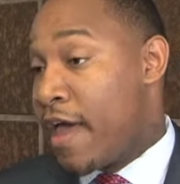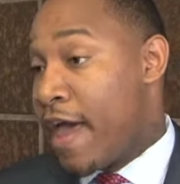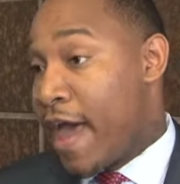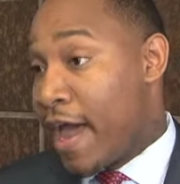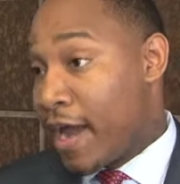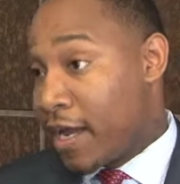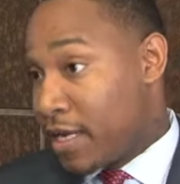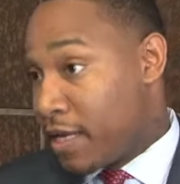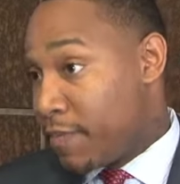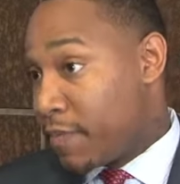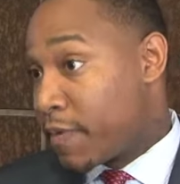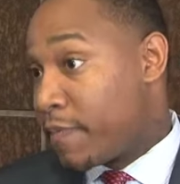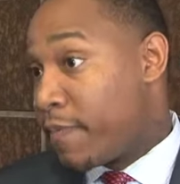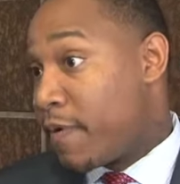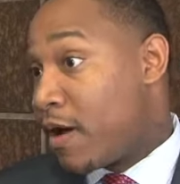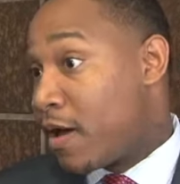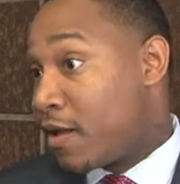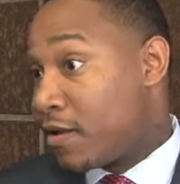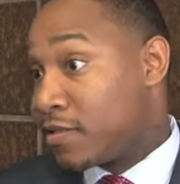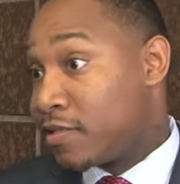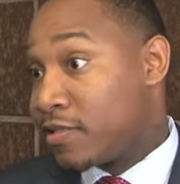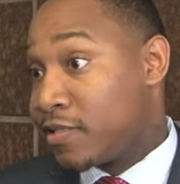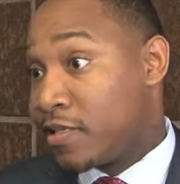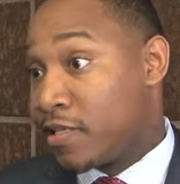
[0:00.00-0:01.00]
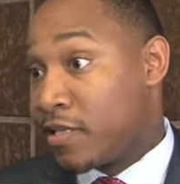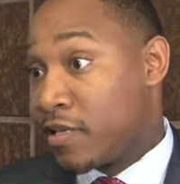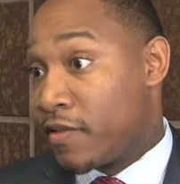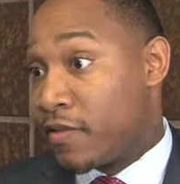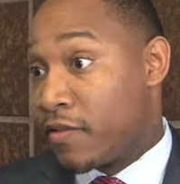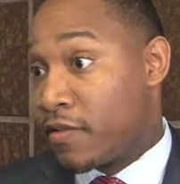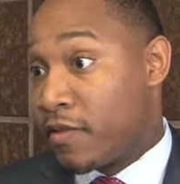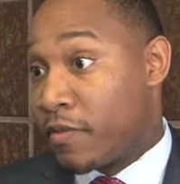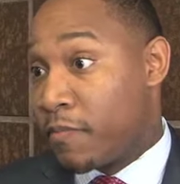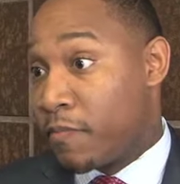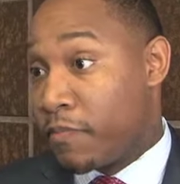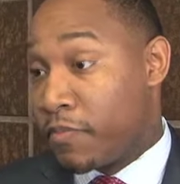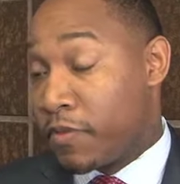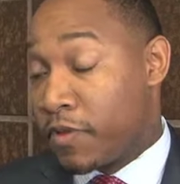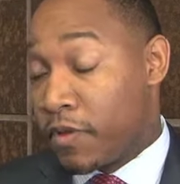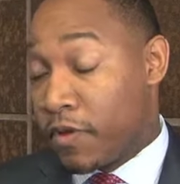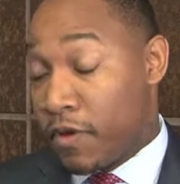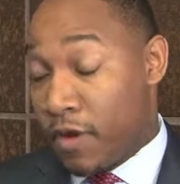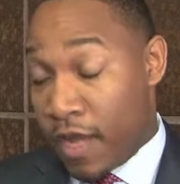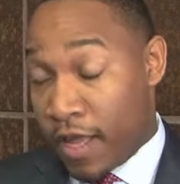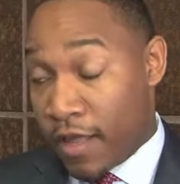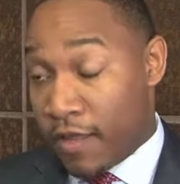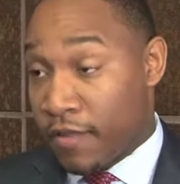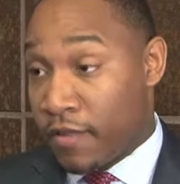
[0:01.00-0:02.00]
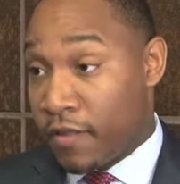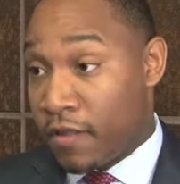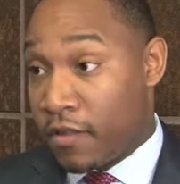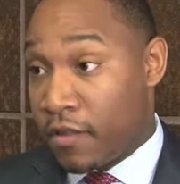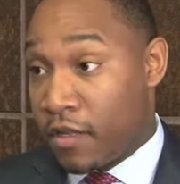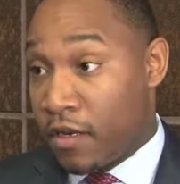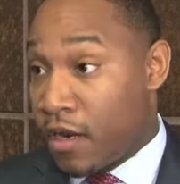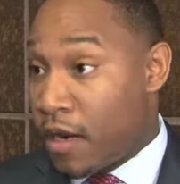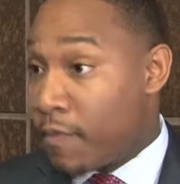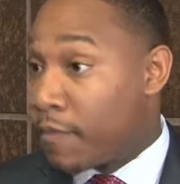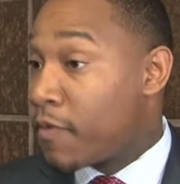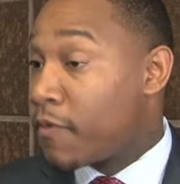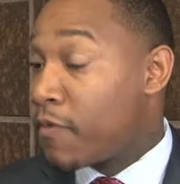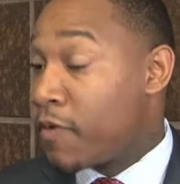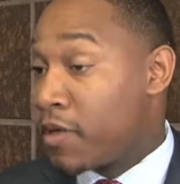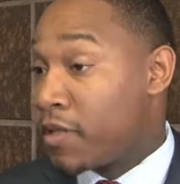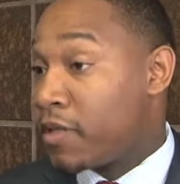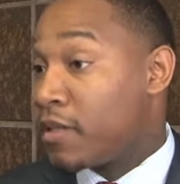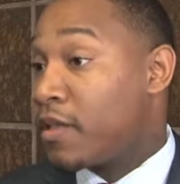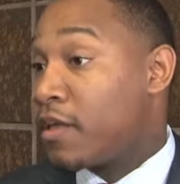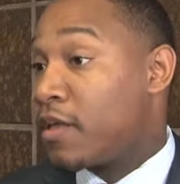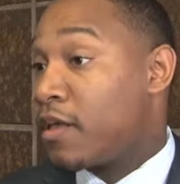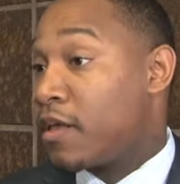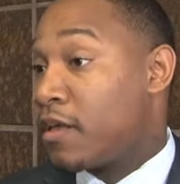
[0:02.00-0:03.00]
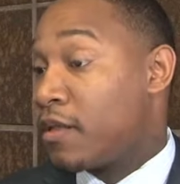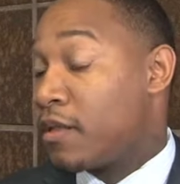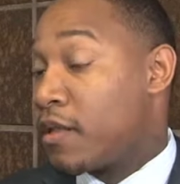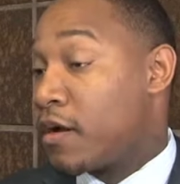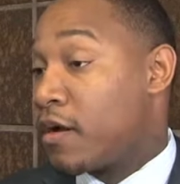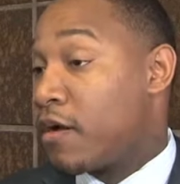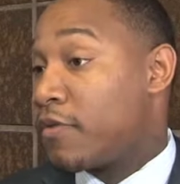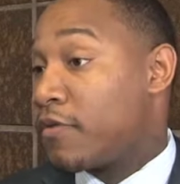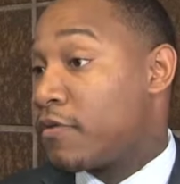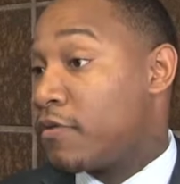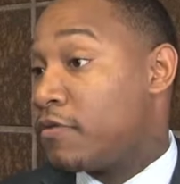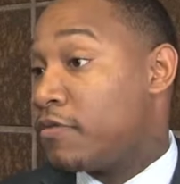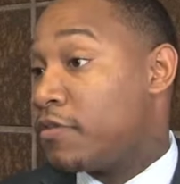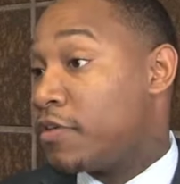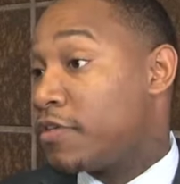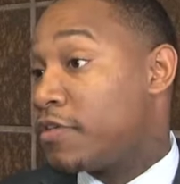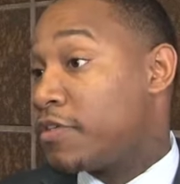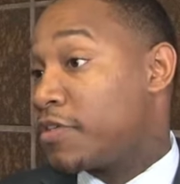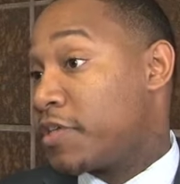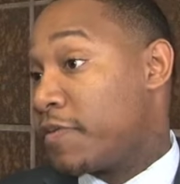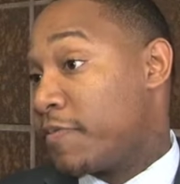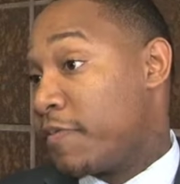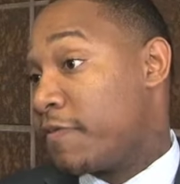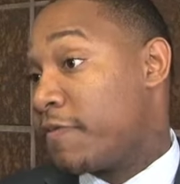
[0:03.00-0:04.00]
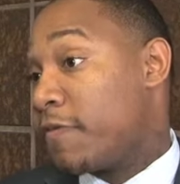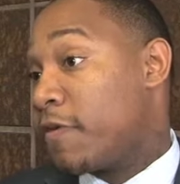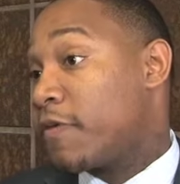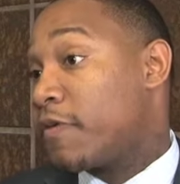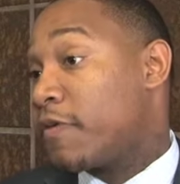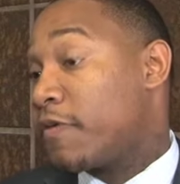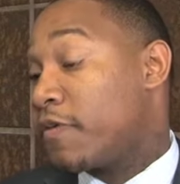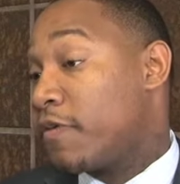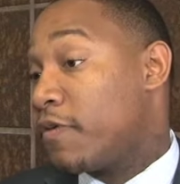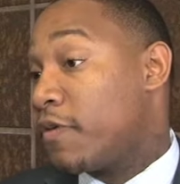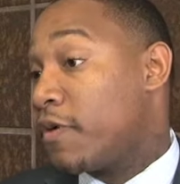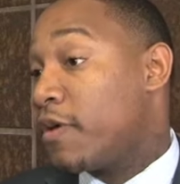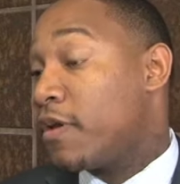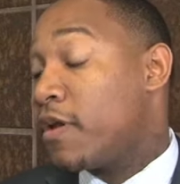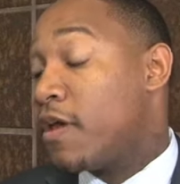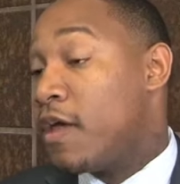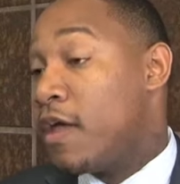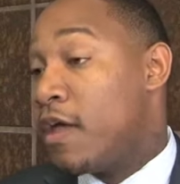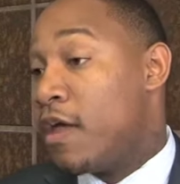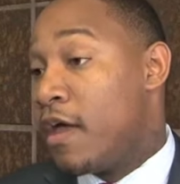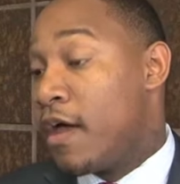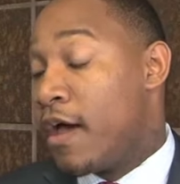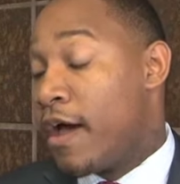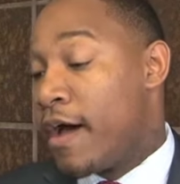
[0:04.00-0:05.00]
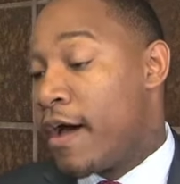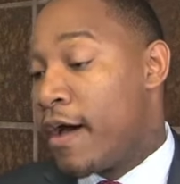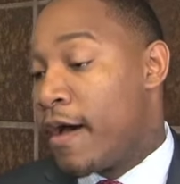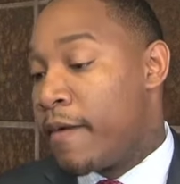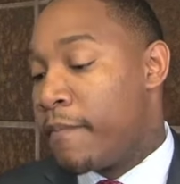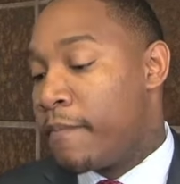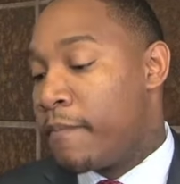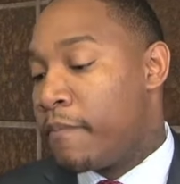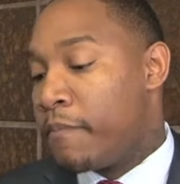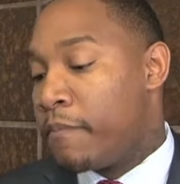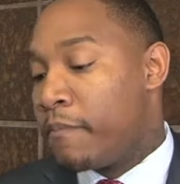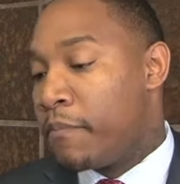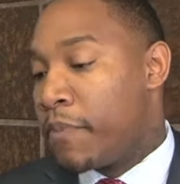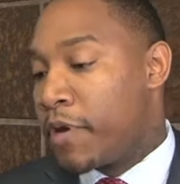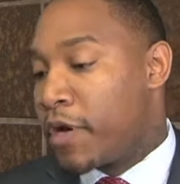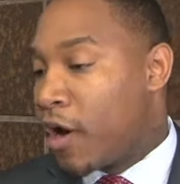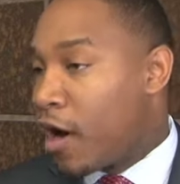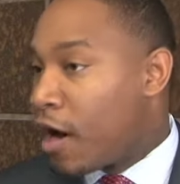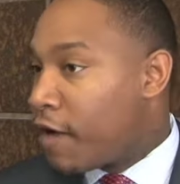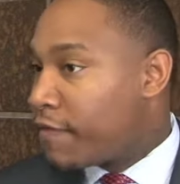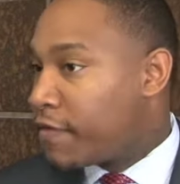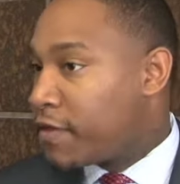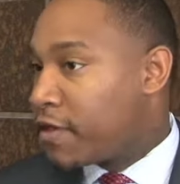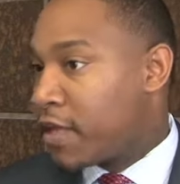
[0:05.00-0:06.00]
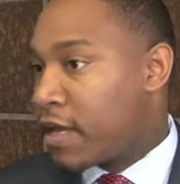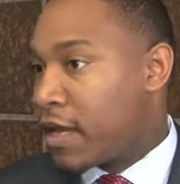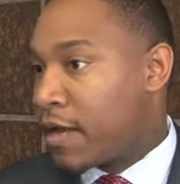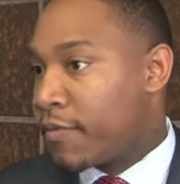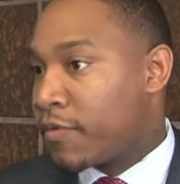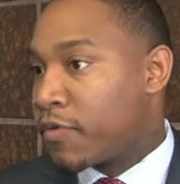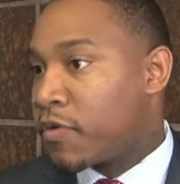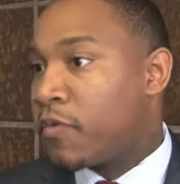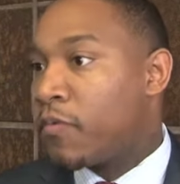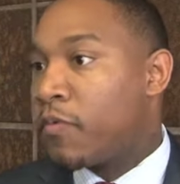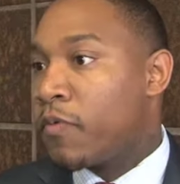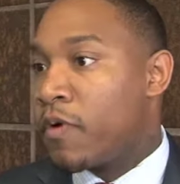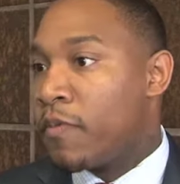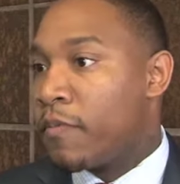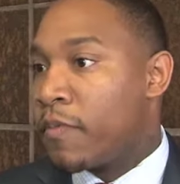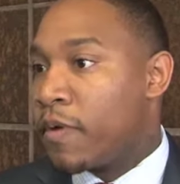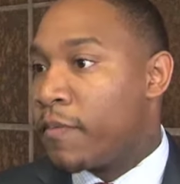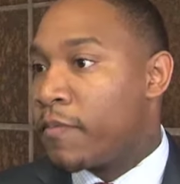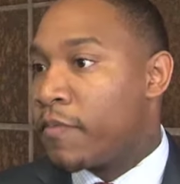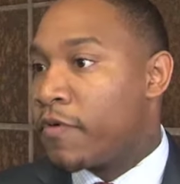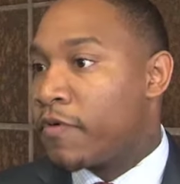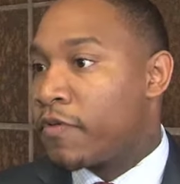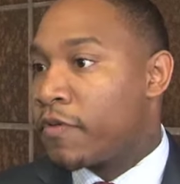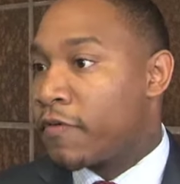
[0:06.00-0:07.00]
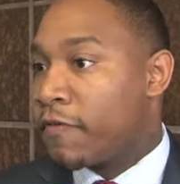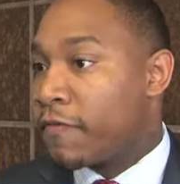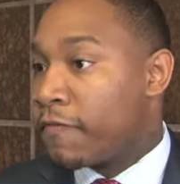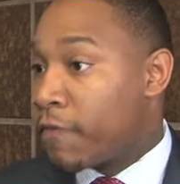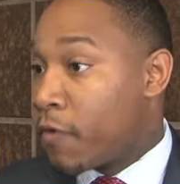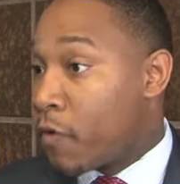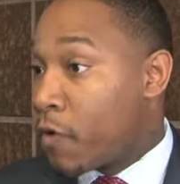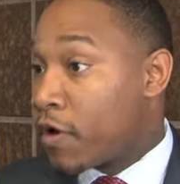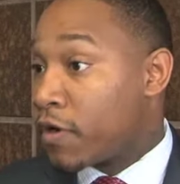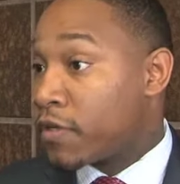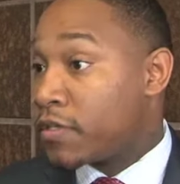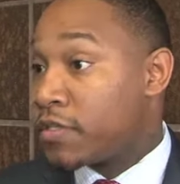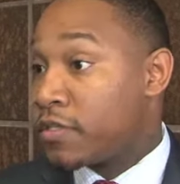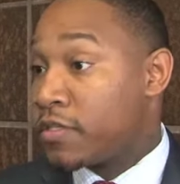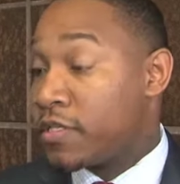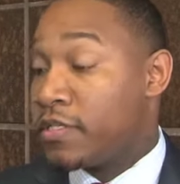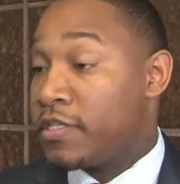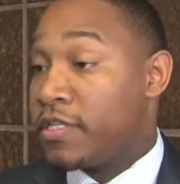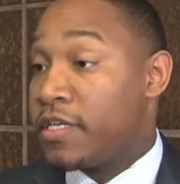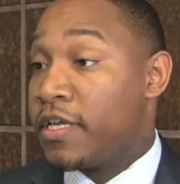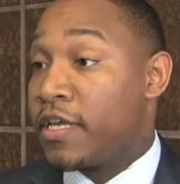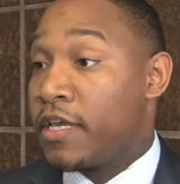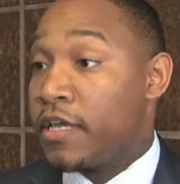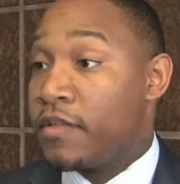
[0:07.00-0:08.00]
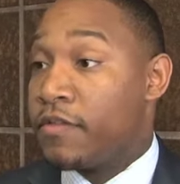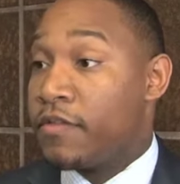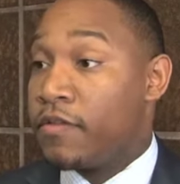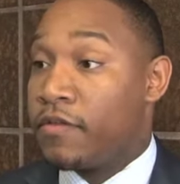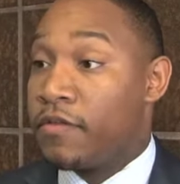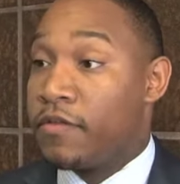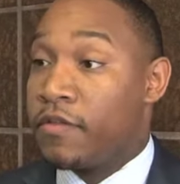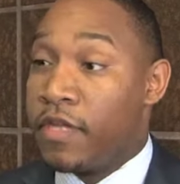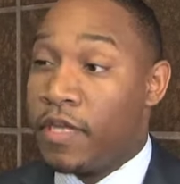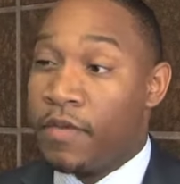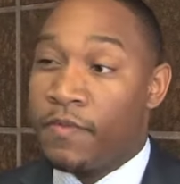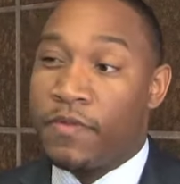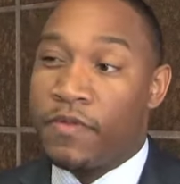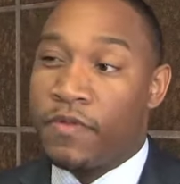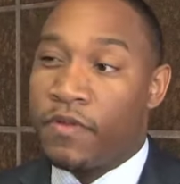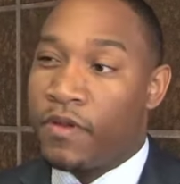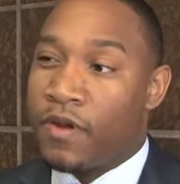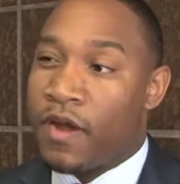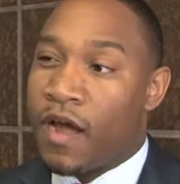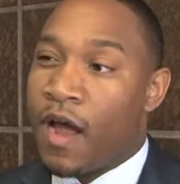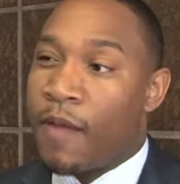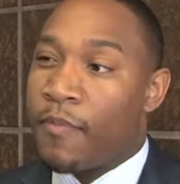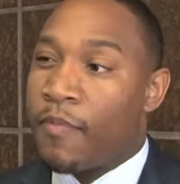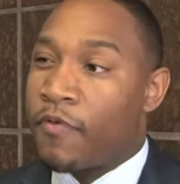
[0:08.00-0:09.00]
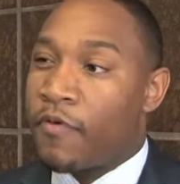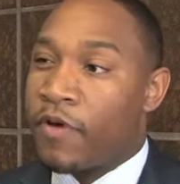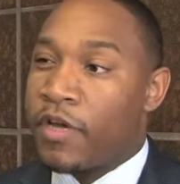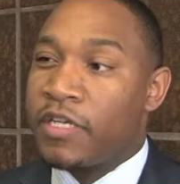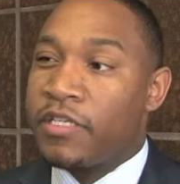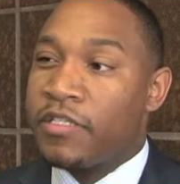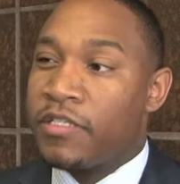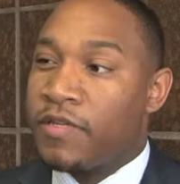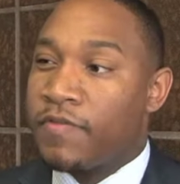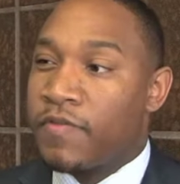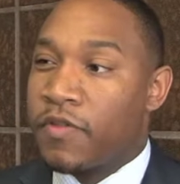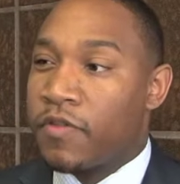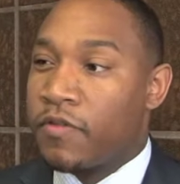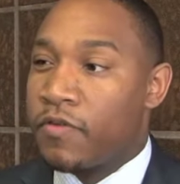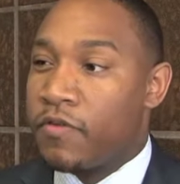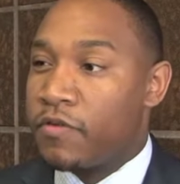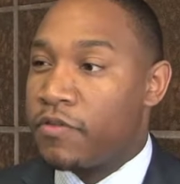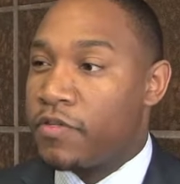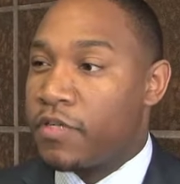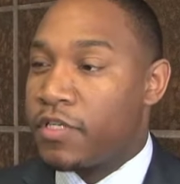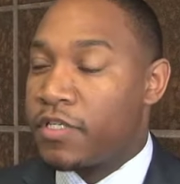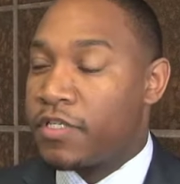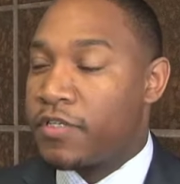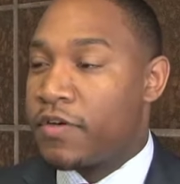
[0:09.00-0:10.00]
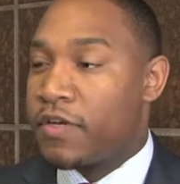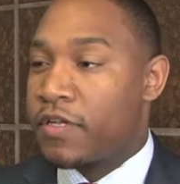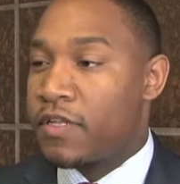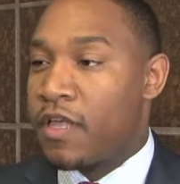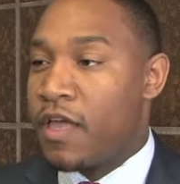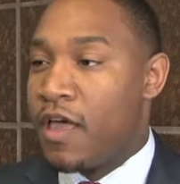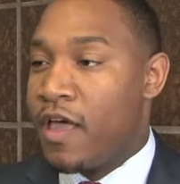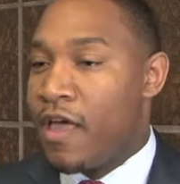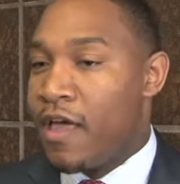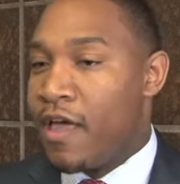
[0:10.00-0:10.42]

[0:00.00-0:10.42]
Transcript: Academic policy is, to us, the number one thing that our school district should be focused on. But oftentimes, school board members are forced to dig into deep into the operations of the school district,